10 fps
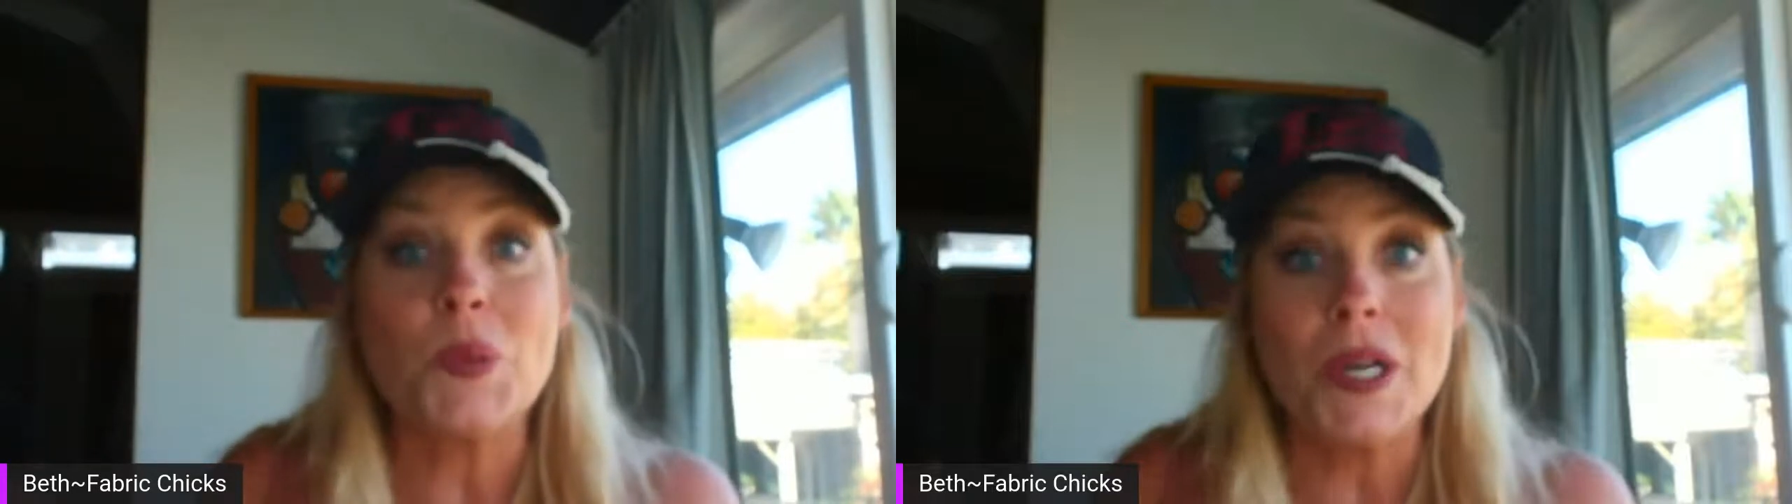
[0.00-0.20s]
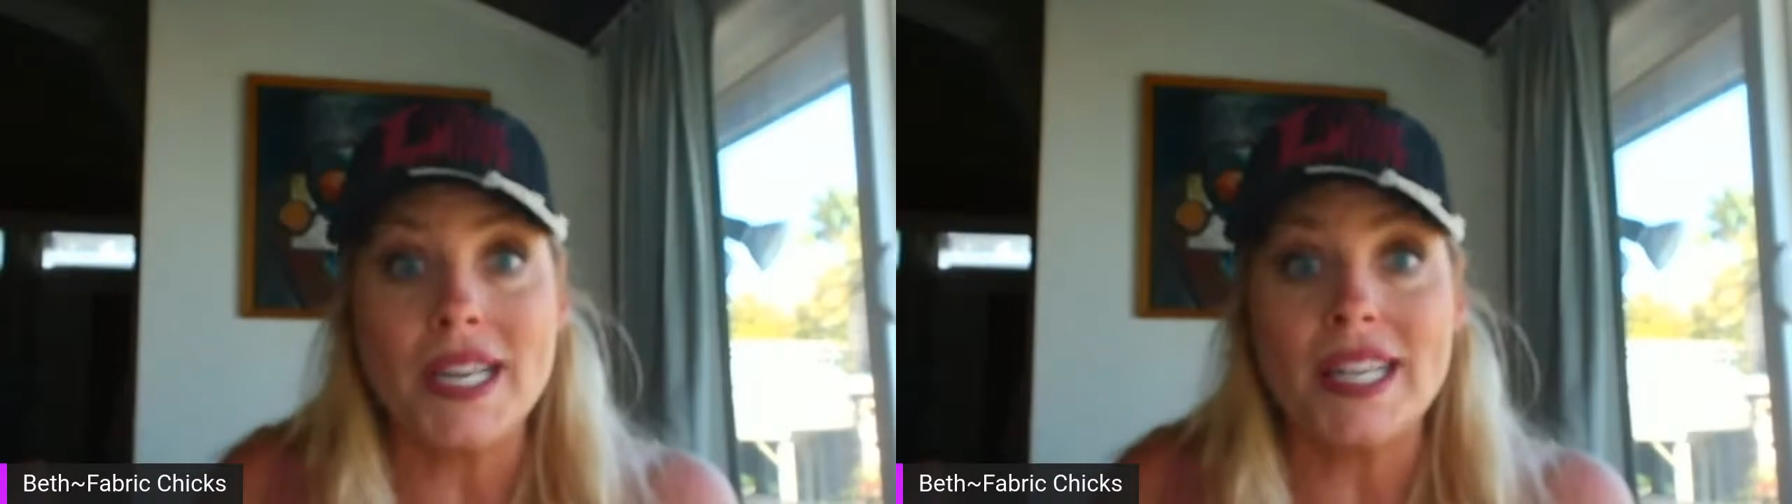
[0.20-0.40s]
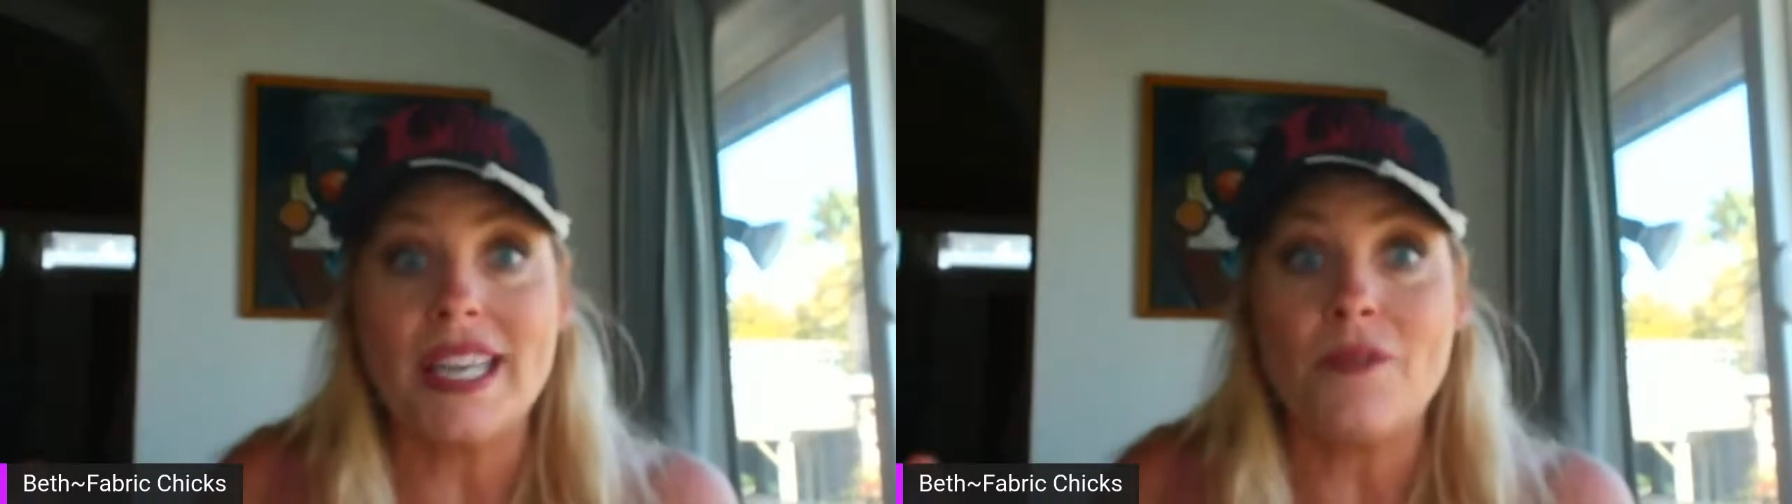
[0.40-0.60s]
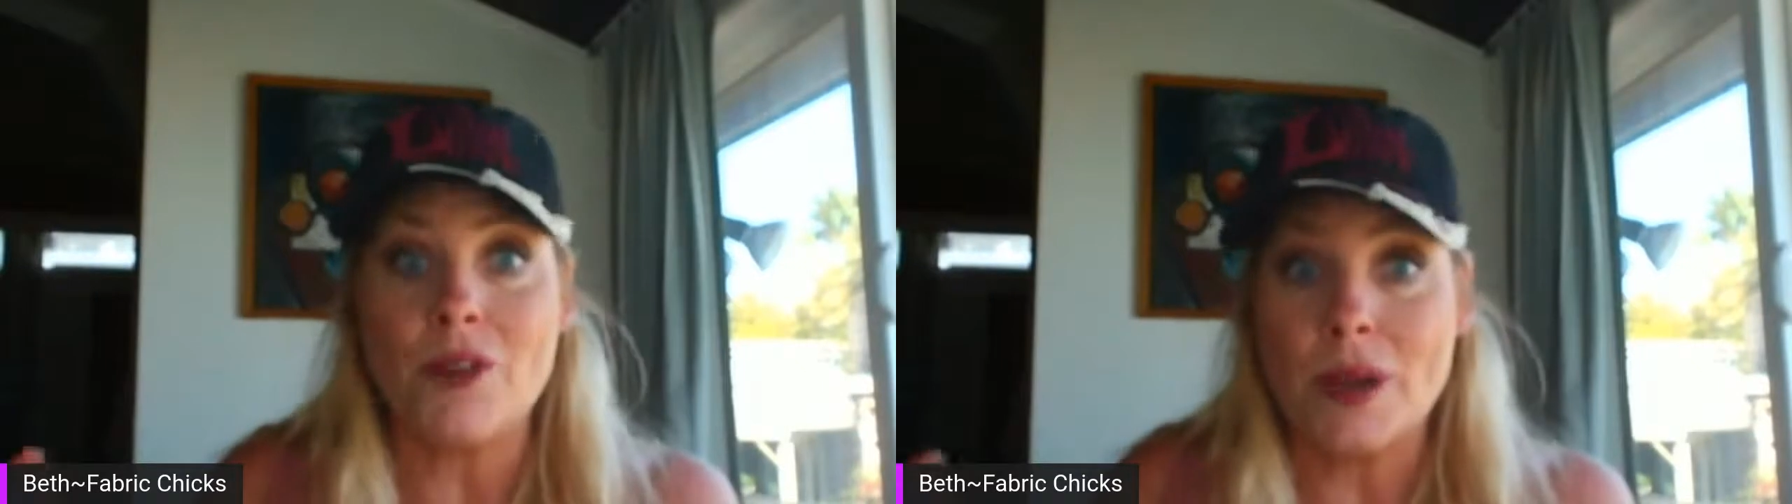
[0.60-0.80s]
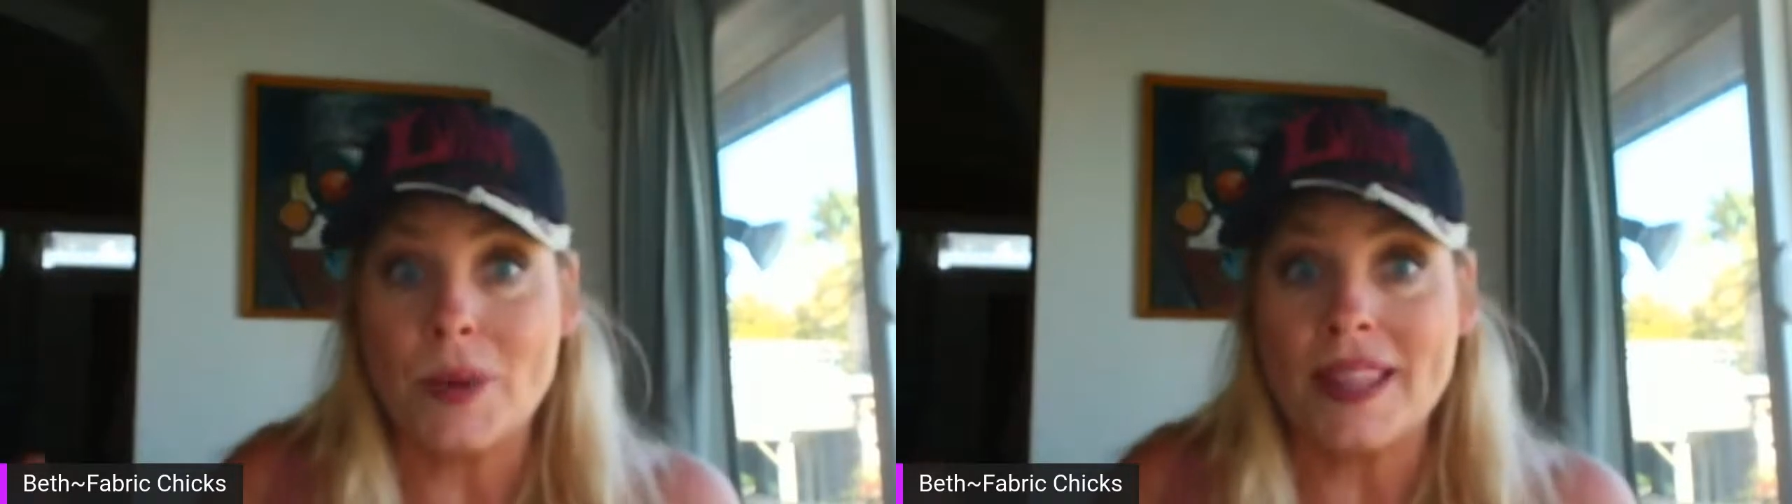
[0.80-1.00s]
really
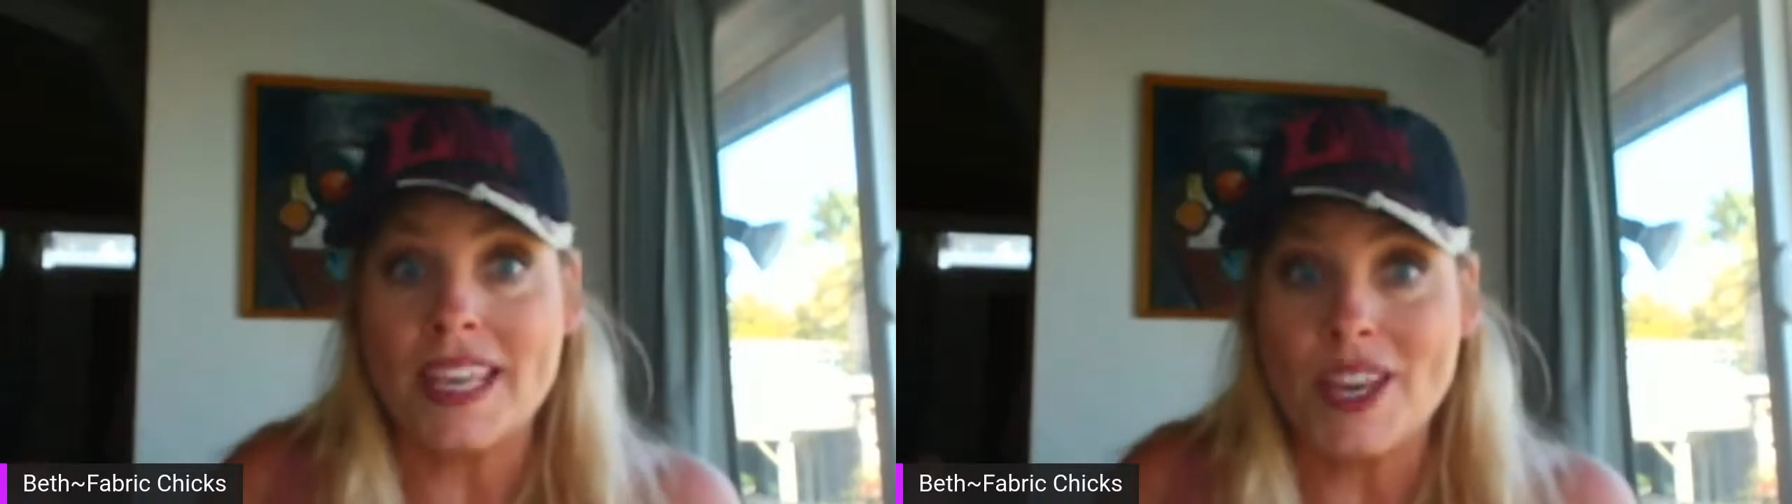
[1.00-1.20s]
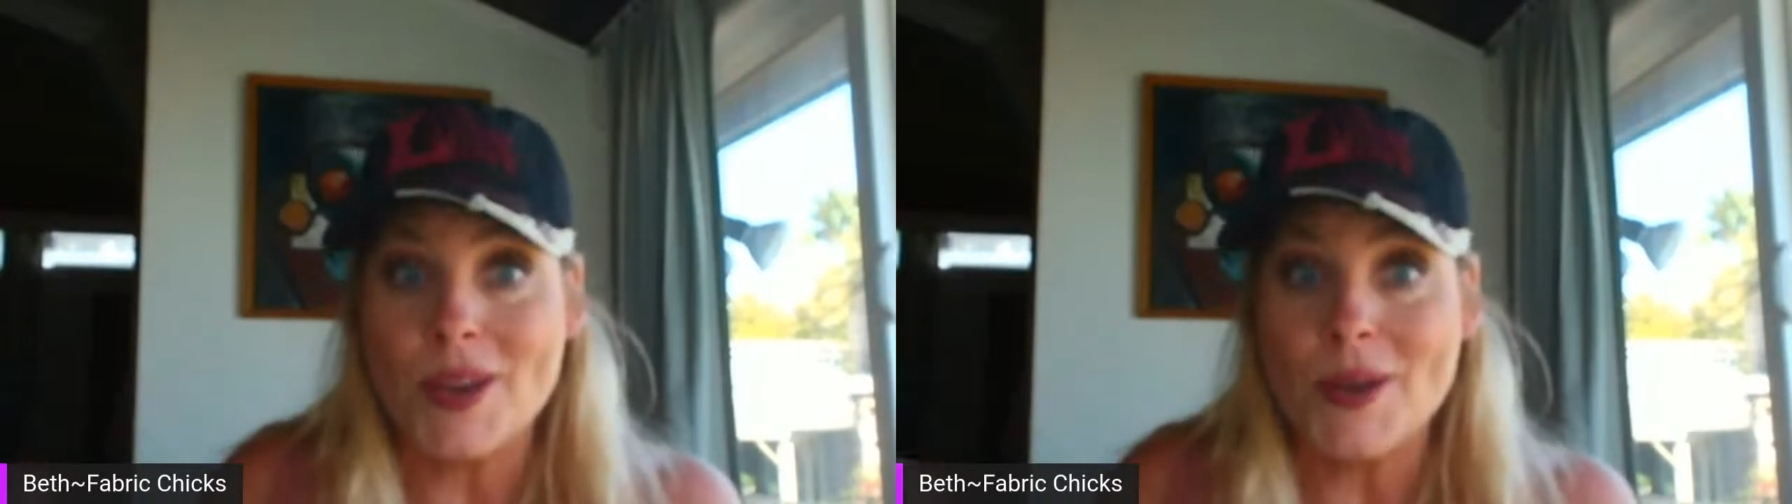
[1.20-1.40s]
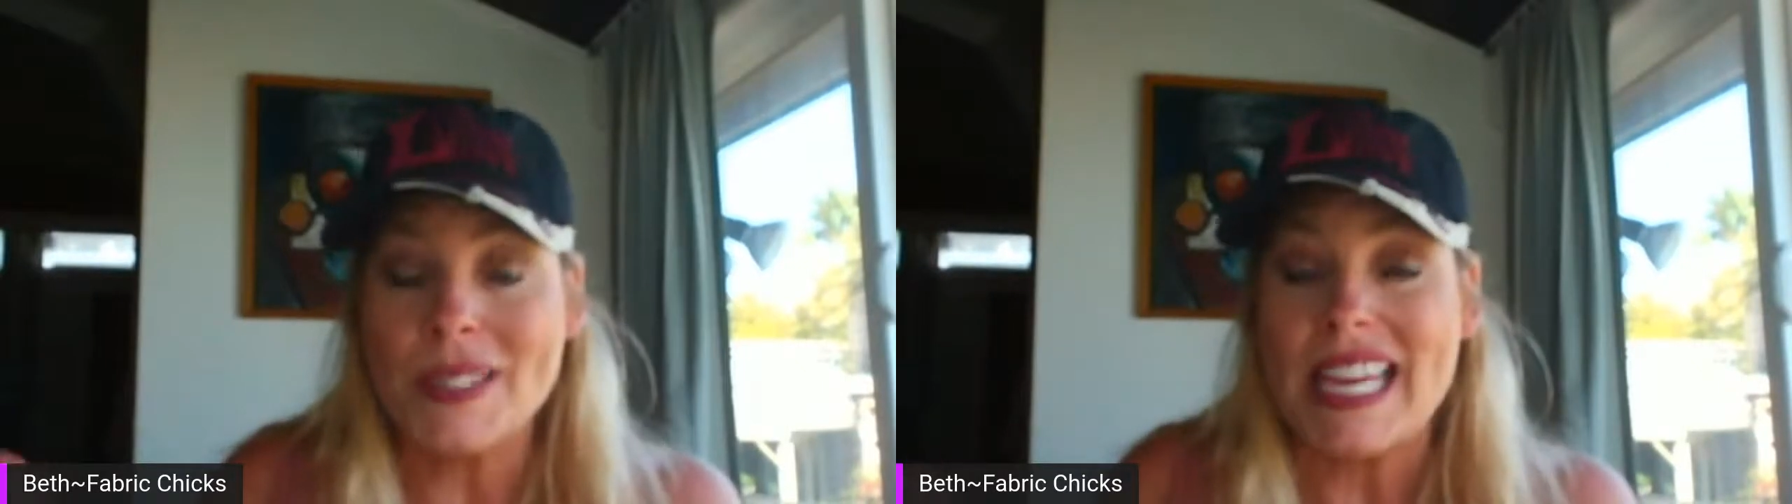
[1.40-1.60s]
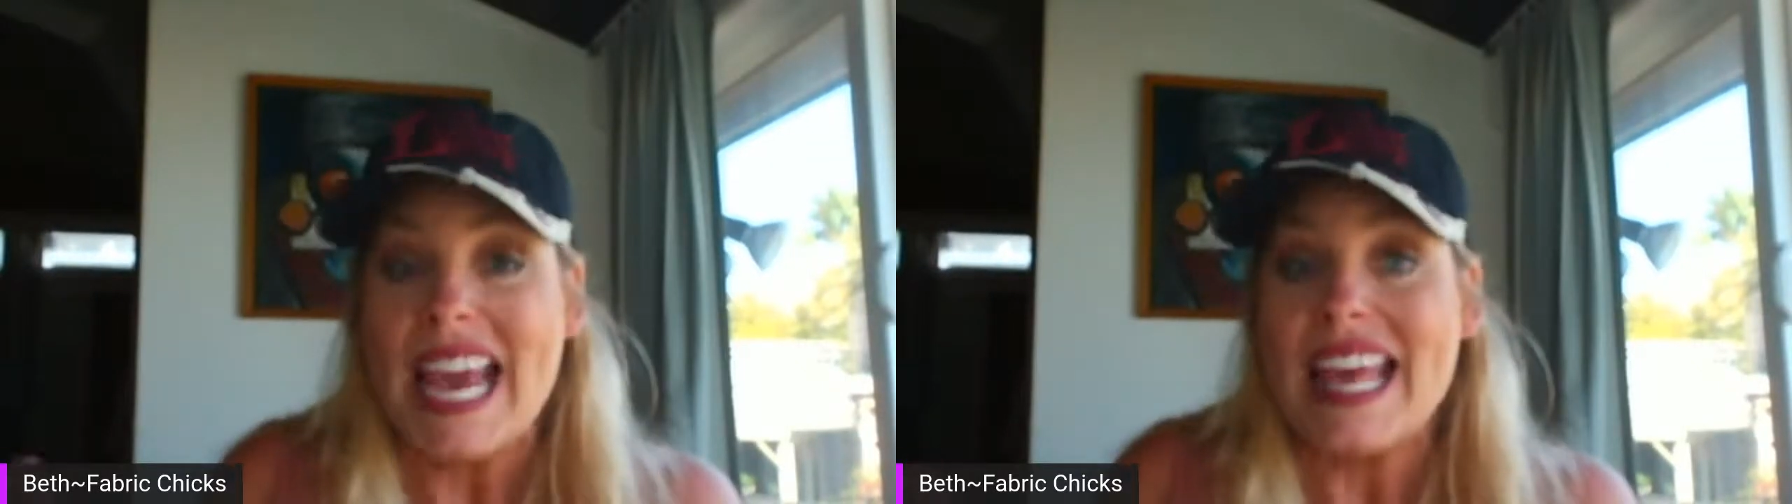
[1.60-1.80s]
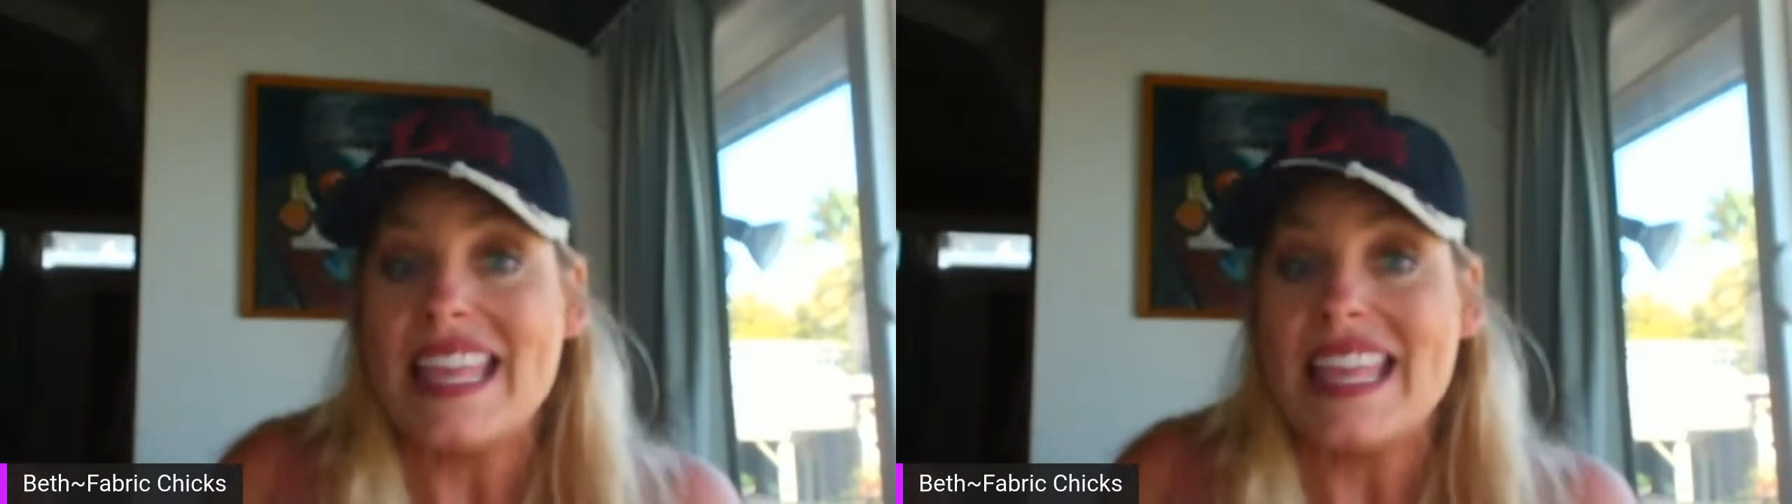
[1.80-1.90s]
frequently used.